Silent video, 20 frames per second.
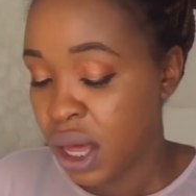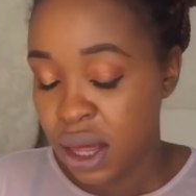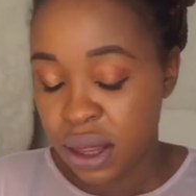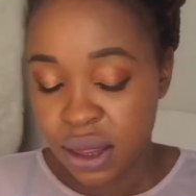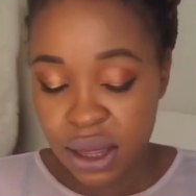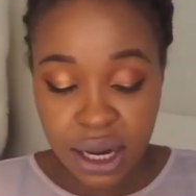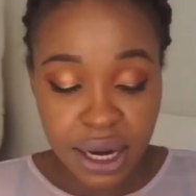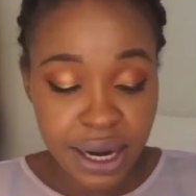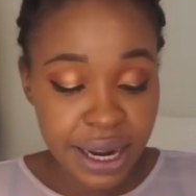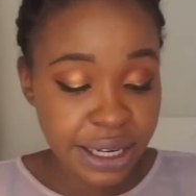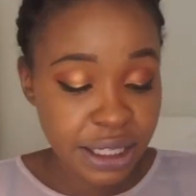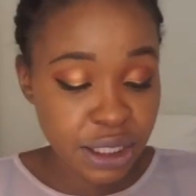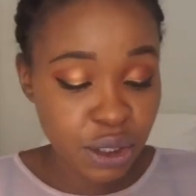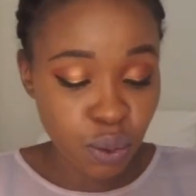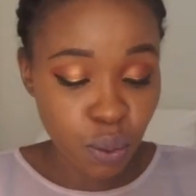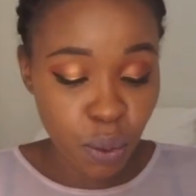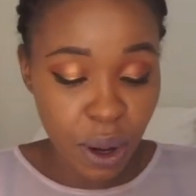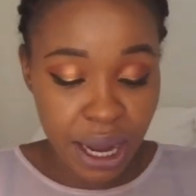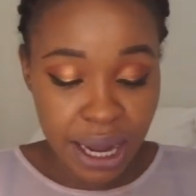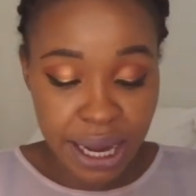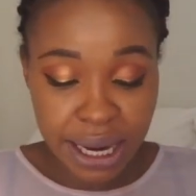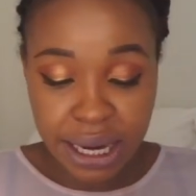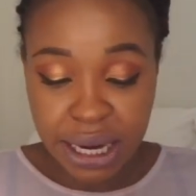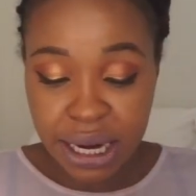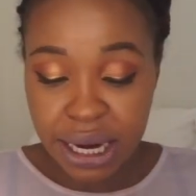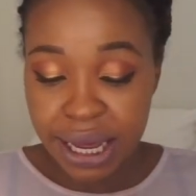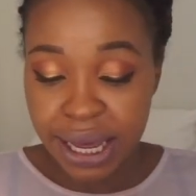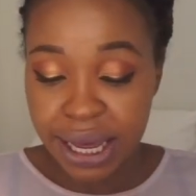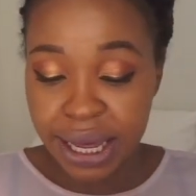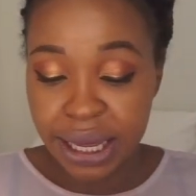The next
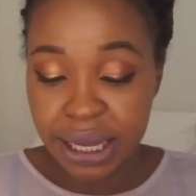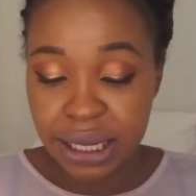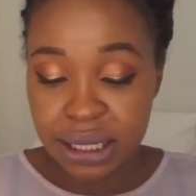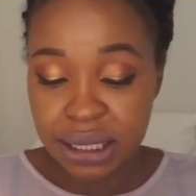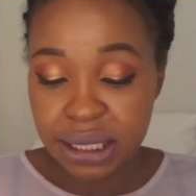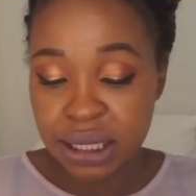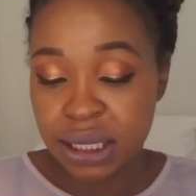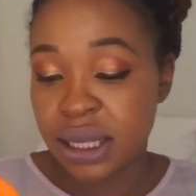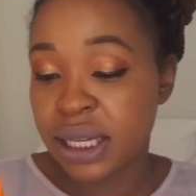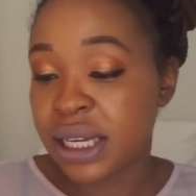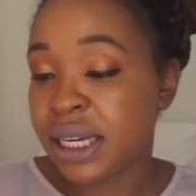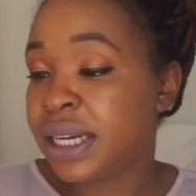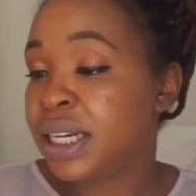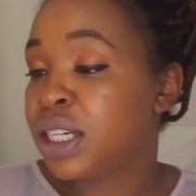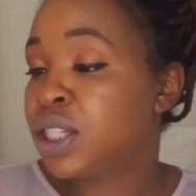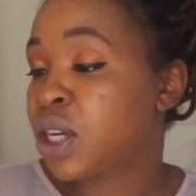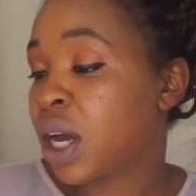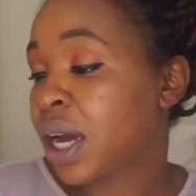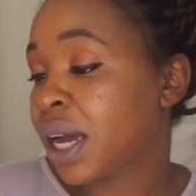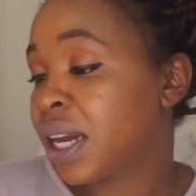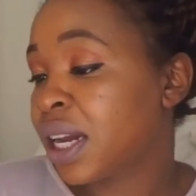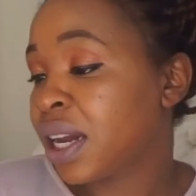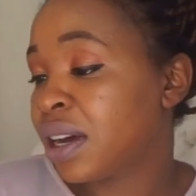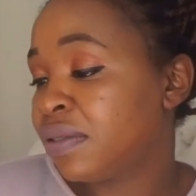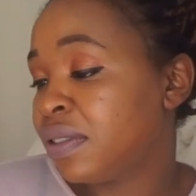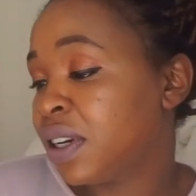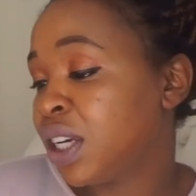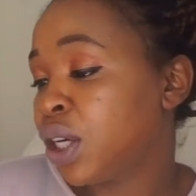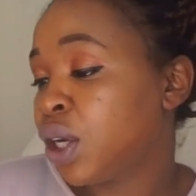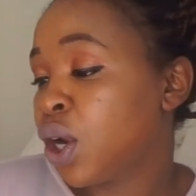one is the Dark and
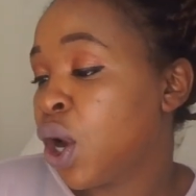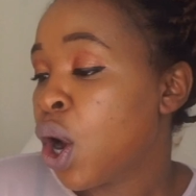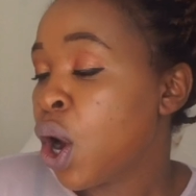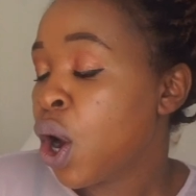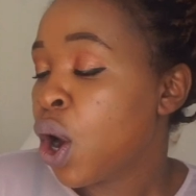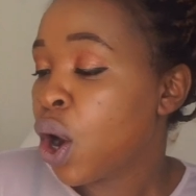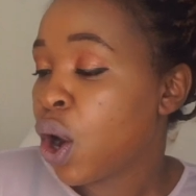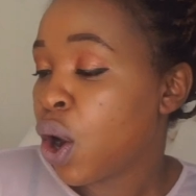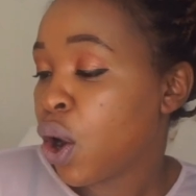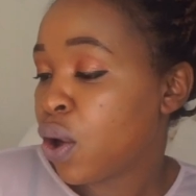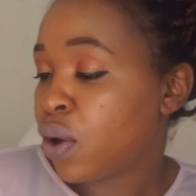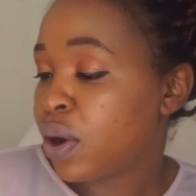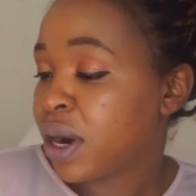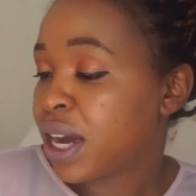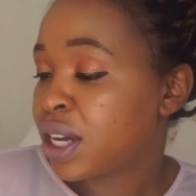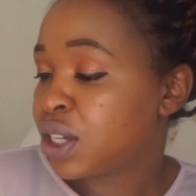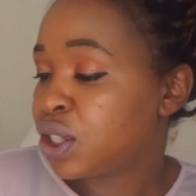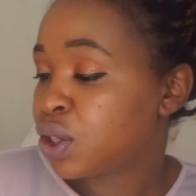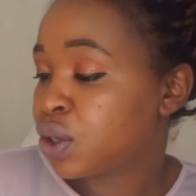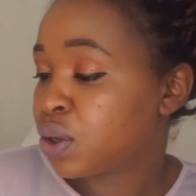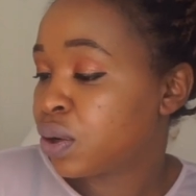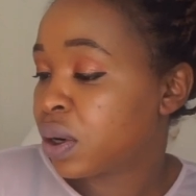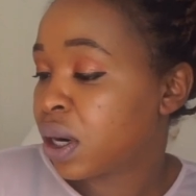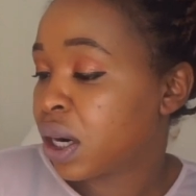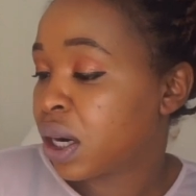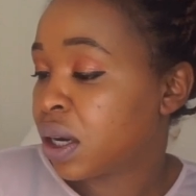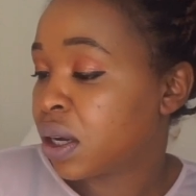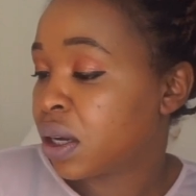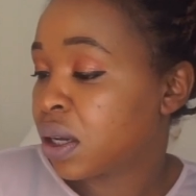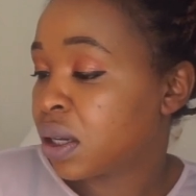Lovely Au
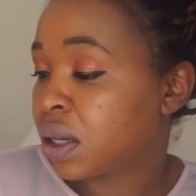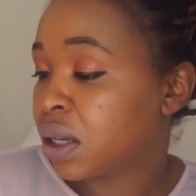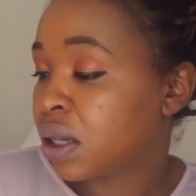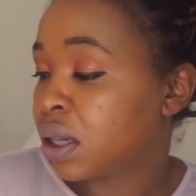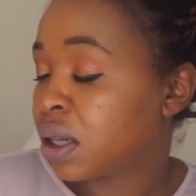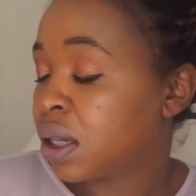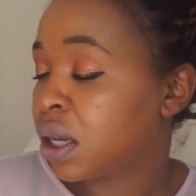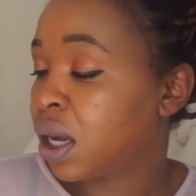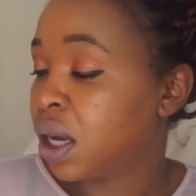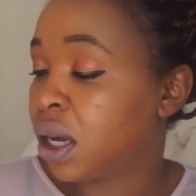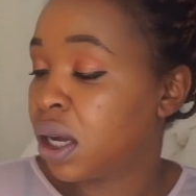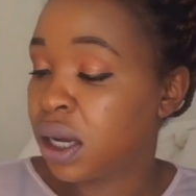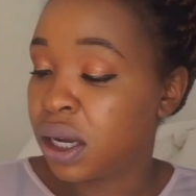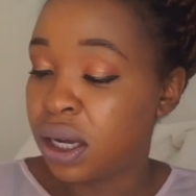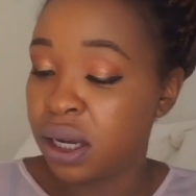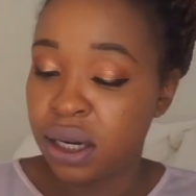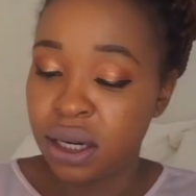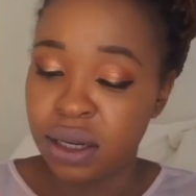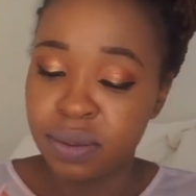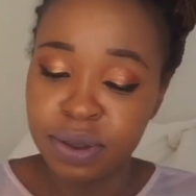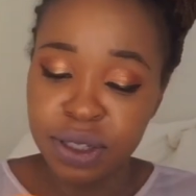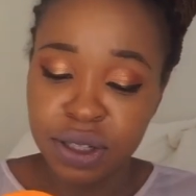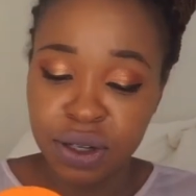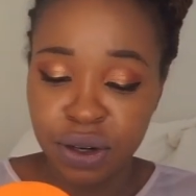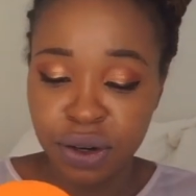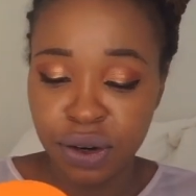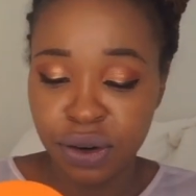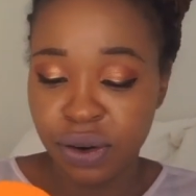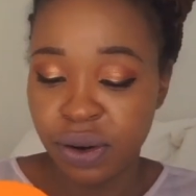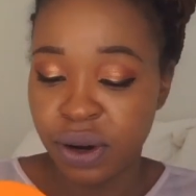Naturel, let me
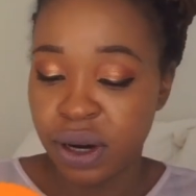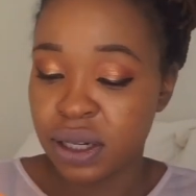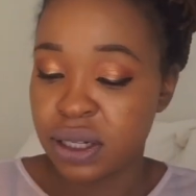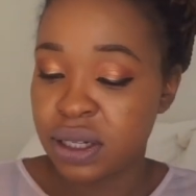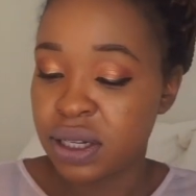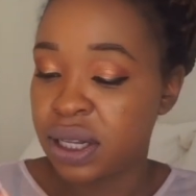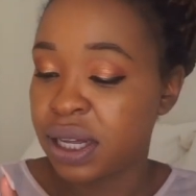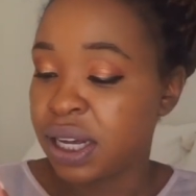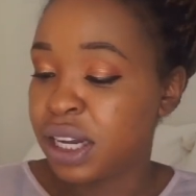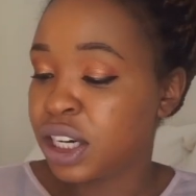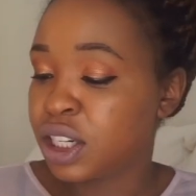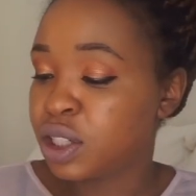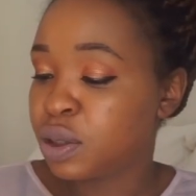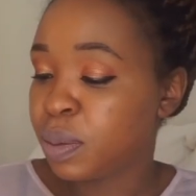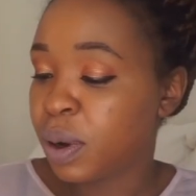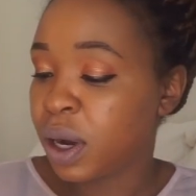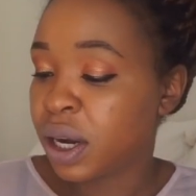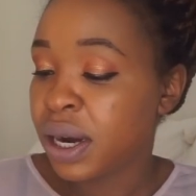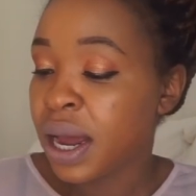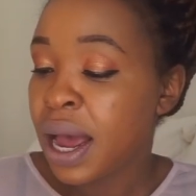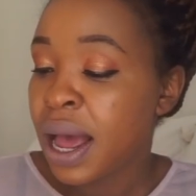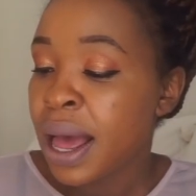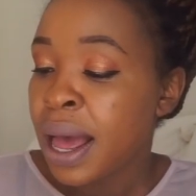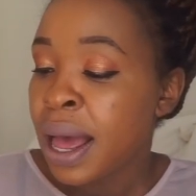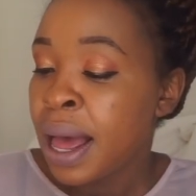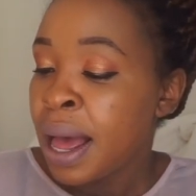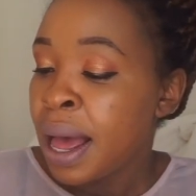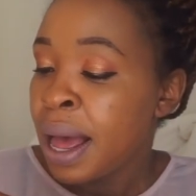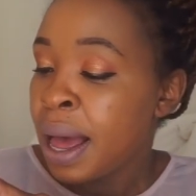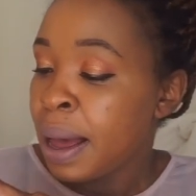turn it around to the English part,
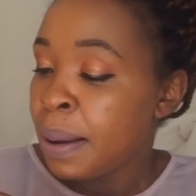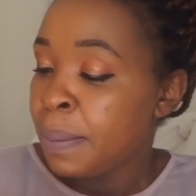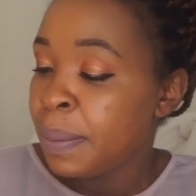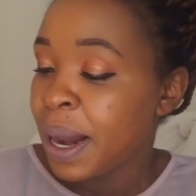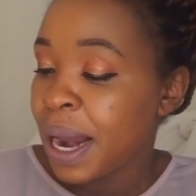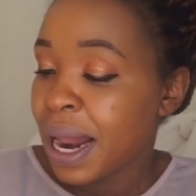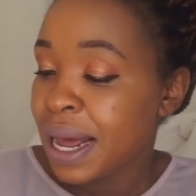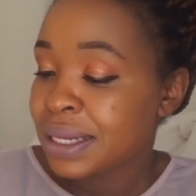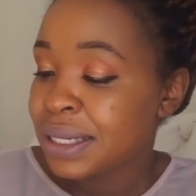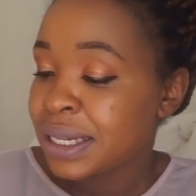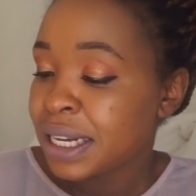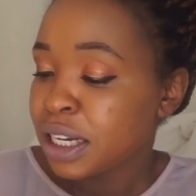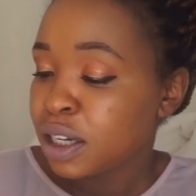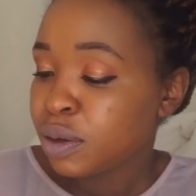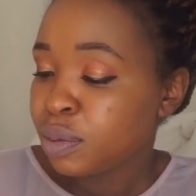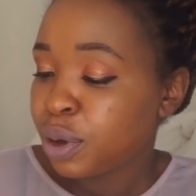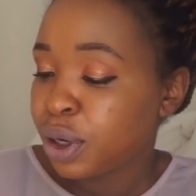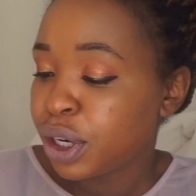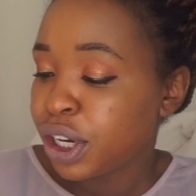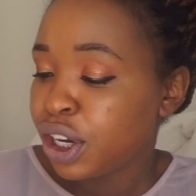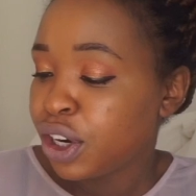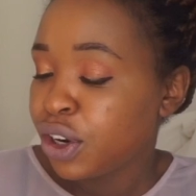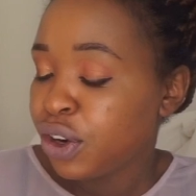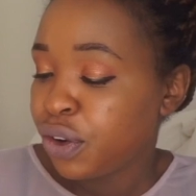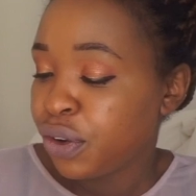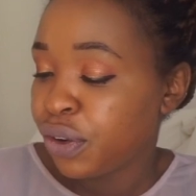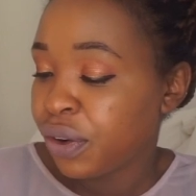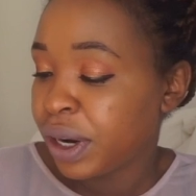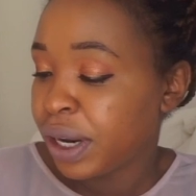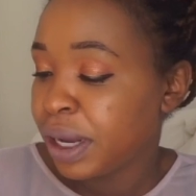Plaiting Pudding
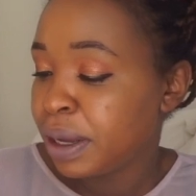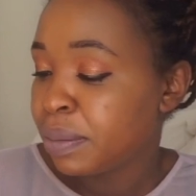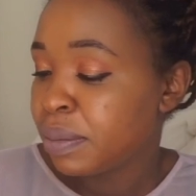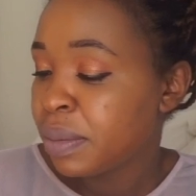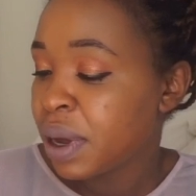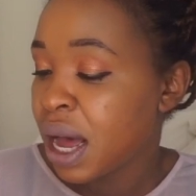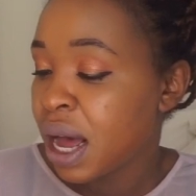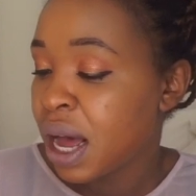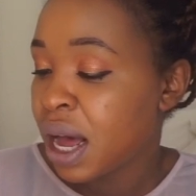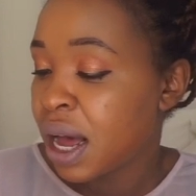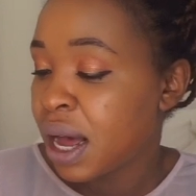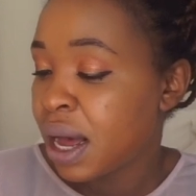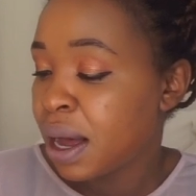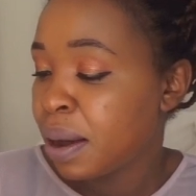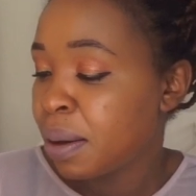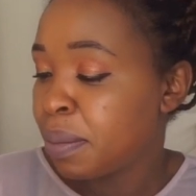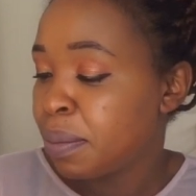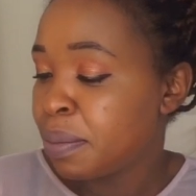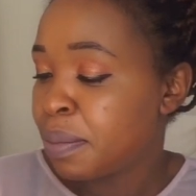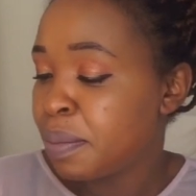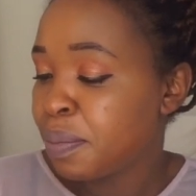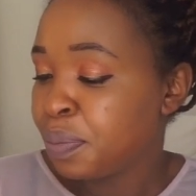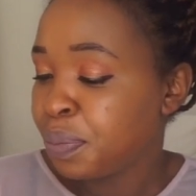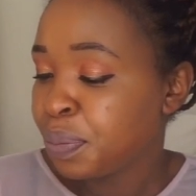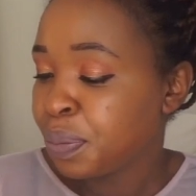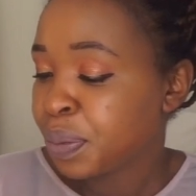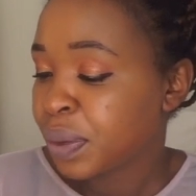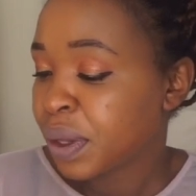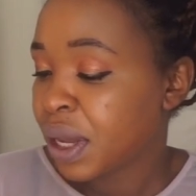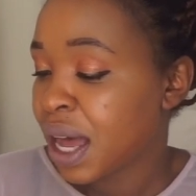Cream,
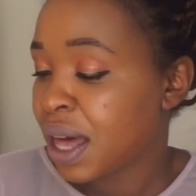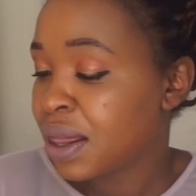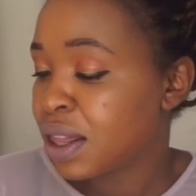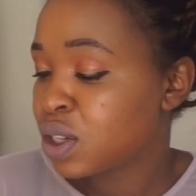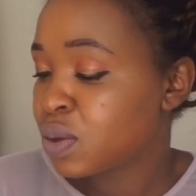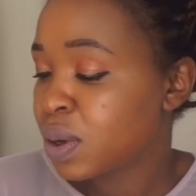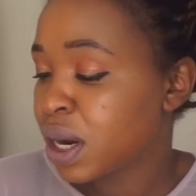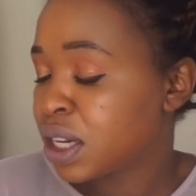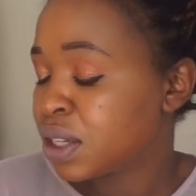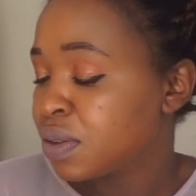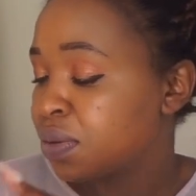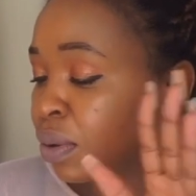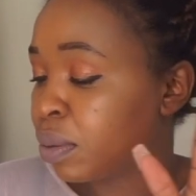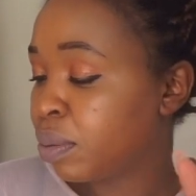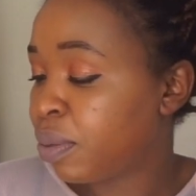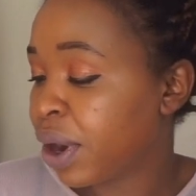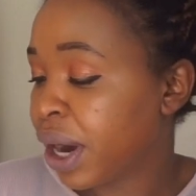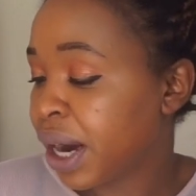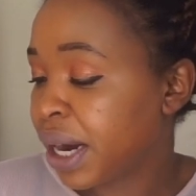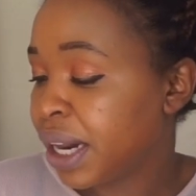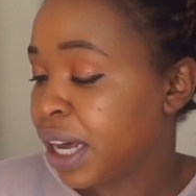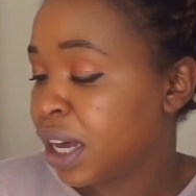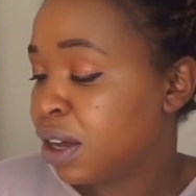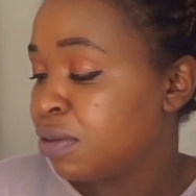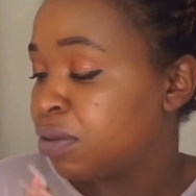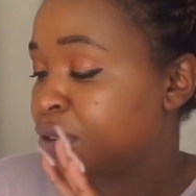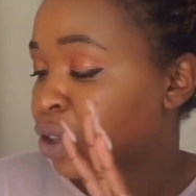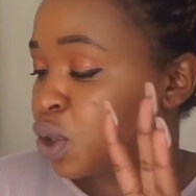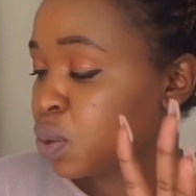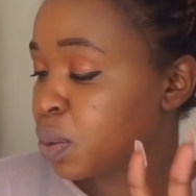and this one is for braiding,
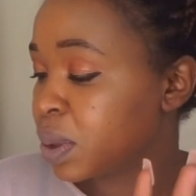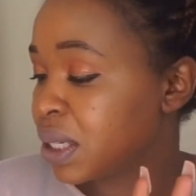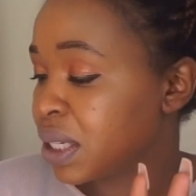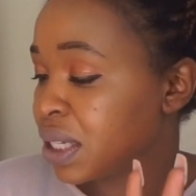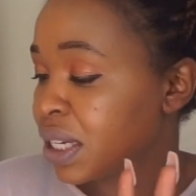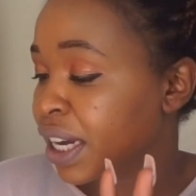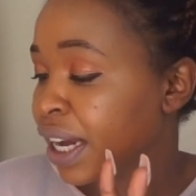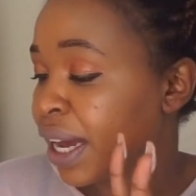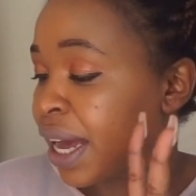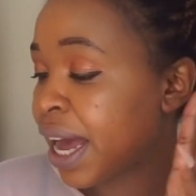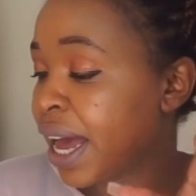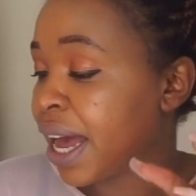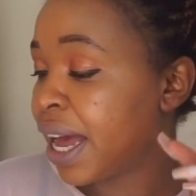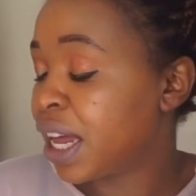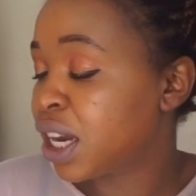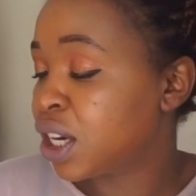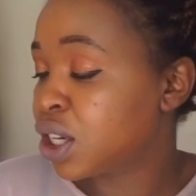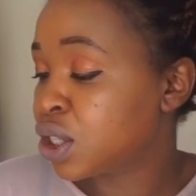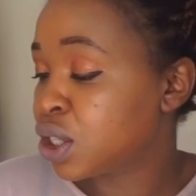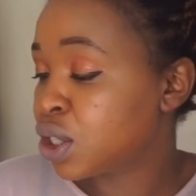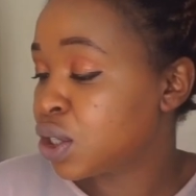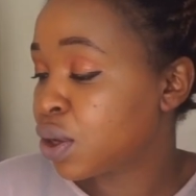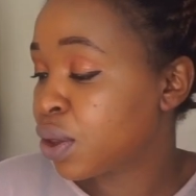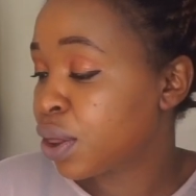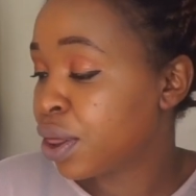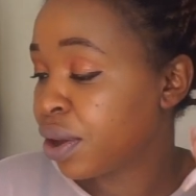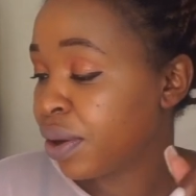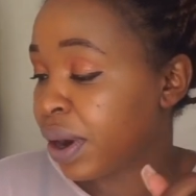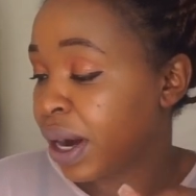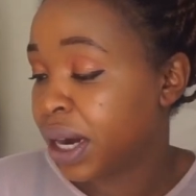for twisting and
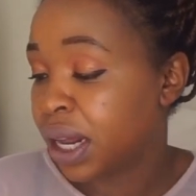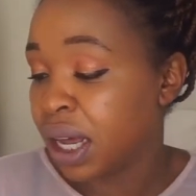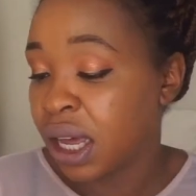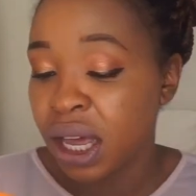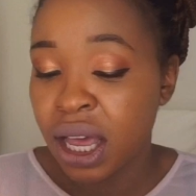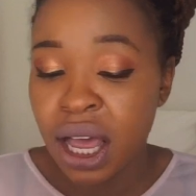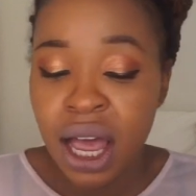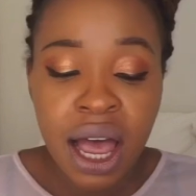threading.